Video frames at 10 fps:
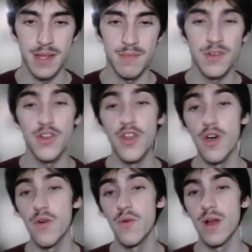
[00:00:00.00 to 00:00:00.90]

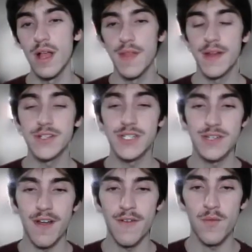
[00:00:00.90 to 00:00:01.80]
No, they actually
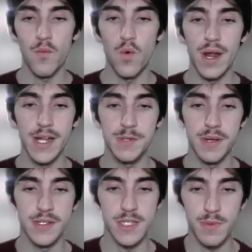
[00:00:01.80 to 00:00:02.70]
survive on 1
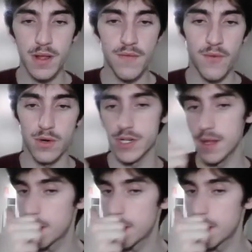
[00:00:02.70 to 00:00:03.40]
HP. So that's pretty unfortunate.